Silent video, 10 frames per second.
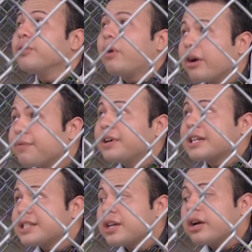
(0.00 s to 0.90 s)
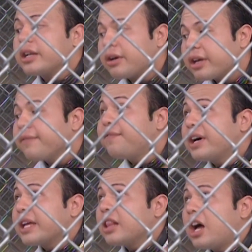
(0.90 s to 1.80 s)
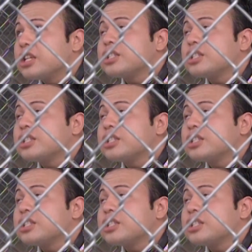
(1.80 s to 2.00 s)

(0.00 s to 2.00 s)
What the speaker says: You are sorry. Now get lost.